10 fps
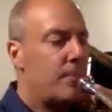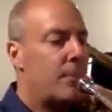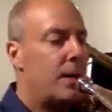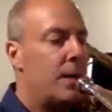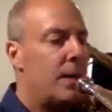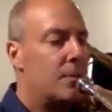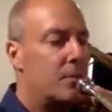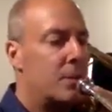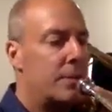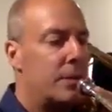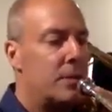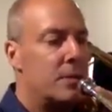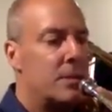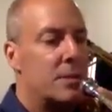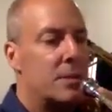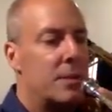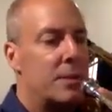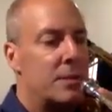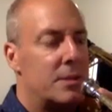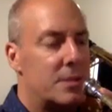What I'm going to do is I'm going
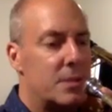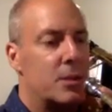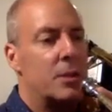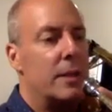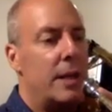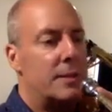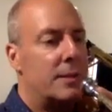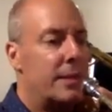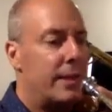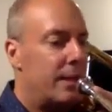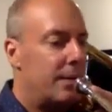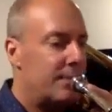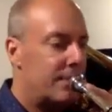to slur out to the F.